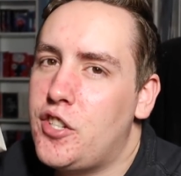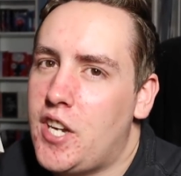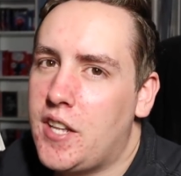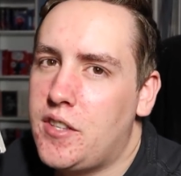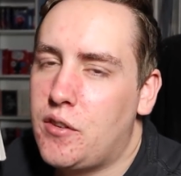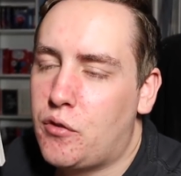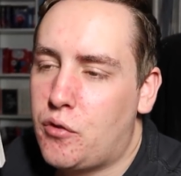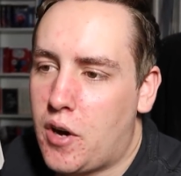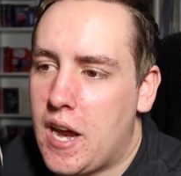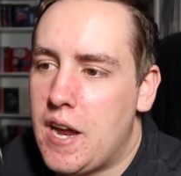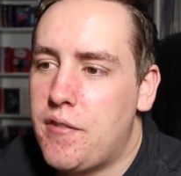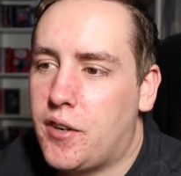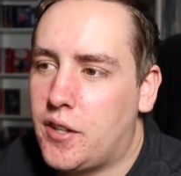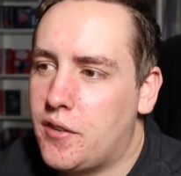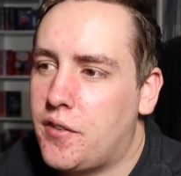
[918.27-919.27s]
Shades of
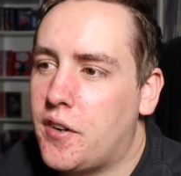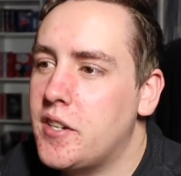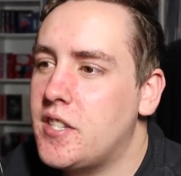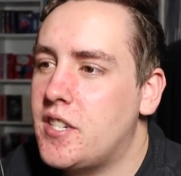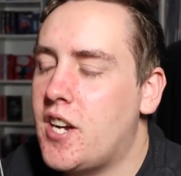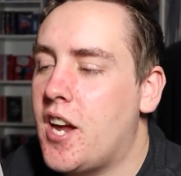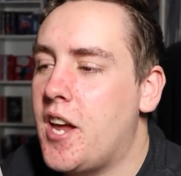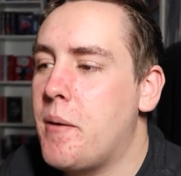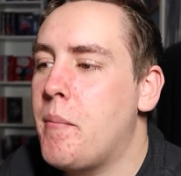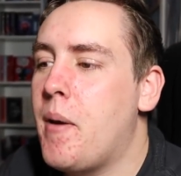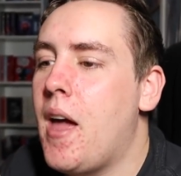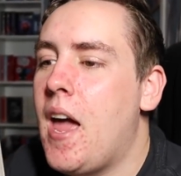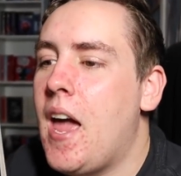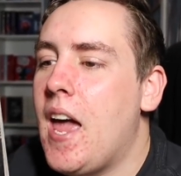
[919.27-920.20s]
Grey for the first time,